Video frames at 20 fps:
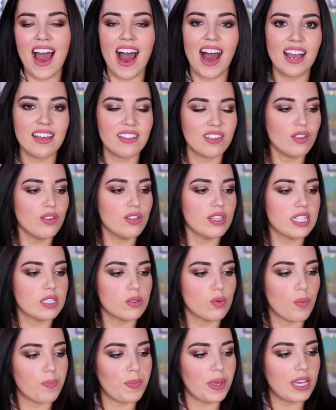I thought
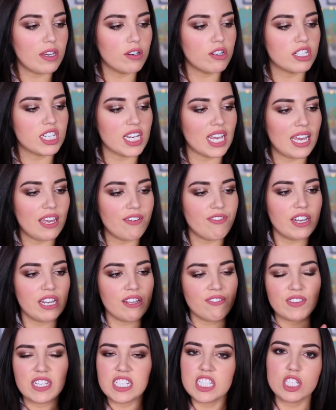this would be good, even
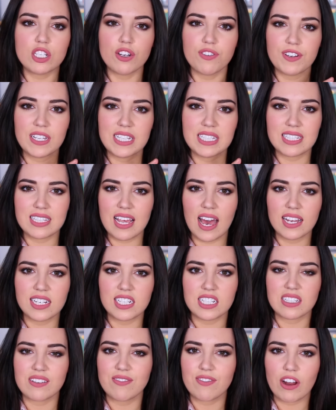if the stuff
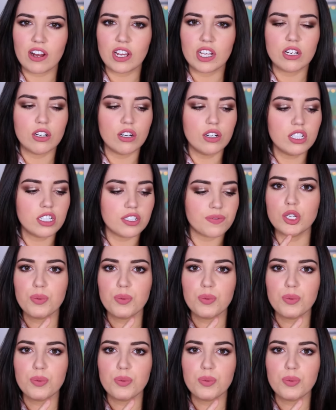inside isn't very good,